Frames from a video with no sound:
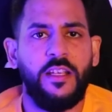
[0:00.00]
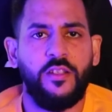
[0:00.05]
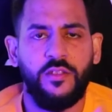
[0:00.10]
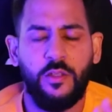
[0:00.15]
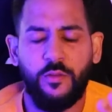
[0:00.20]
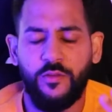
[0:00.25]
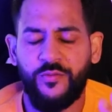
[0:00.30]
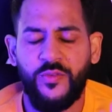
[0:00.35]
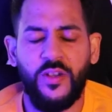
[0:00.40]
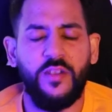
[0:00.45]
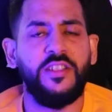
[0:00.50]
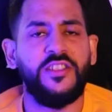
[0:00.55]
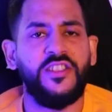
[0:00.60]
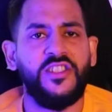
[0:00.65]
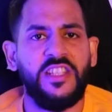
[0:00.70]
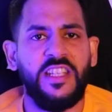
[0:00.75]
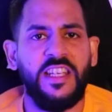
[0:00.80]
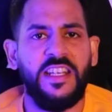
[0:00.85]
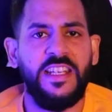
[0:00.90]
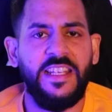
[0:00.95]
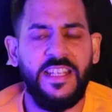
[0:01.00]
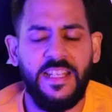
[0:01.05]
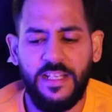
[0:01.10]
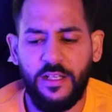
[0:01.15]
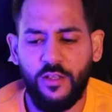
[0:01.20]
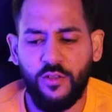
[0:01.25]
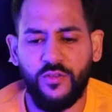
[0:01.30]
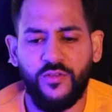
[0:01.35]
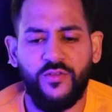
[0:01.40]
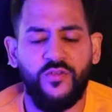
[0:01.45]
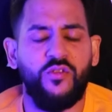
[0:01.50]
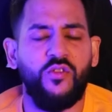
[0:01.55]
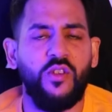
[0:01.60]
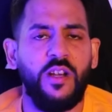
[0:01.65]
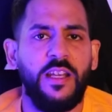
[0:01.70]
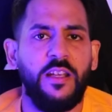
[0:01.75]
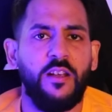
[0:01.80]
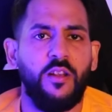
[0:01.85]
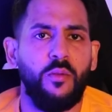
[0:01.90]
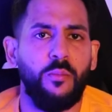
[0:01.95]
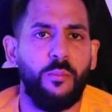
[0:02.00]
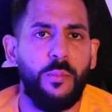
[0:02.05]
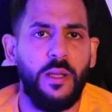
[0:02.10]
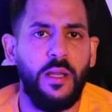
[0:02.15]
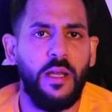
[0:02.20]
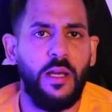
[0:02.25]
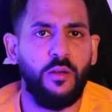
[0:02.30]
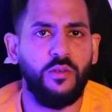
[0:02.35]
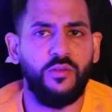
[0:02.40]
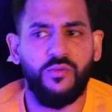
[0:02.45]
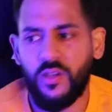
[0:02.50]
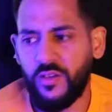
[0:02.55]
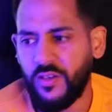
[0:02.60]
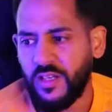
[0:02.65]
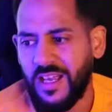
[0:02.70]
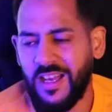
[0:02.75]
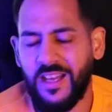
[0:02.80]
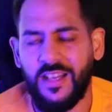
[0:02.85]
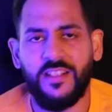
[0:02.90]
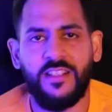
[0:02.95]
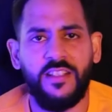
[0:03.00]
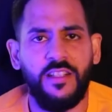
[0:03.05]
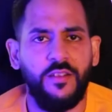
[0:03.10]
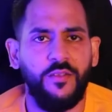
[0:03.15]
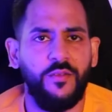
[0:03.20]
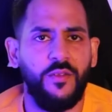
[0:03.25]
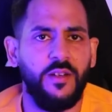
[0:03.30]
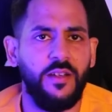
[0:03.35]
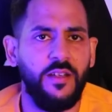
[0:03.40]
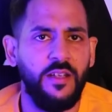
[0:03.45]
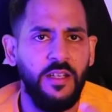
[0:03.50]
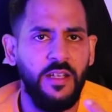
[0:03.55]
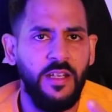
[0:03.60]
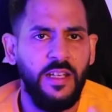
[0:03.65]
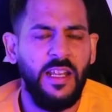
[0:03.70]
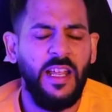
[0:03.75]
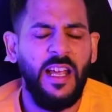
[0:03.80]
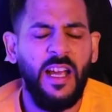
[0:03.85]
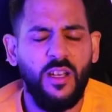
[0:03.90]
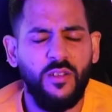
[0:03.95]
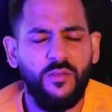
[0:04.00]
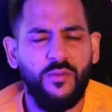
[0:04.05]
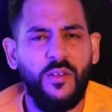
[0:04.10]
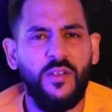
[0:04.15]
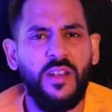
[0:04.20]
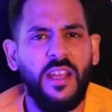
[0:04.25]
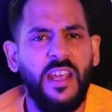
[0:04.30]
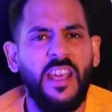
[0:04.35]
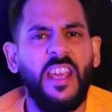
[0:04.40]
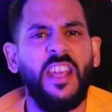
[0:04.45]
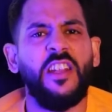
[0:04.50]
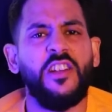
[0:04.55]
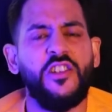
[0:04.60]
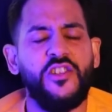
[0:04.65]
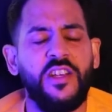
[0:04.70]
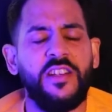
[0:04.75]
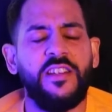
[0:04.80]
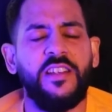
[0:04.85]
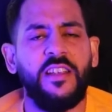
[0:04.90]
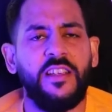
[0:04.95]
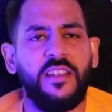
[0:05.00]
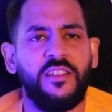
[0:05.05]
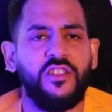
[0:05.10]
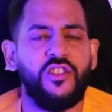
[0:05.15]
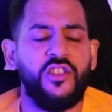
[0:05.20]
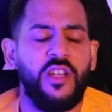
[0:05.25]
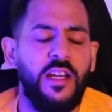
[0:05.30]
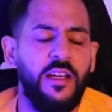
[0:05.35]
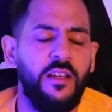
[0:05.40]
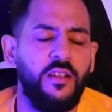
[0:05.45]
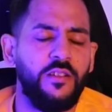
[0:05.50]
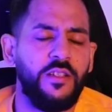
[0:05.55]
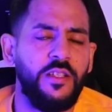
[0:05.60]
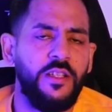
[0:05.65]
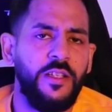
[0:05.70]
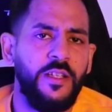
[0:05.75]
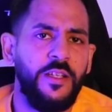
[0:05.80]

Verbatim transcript: Because I was very skinny and I was frail, but I was very active and I was very energetic as a child.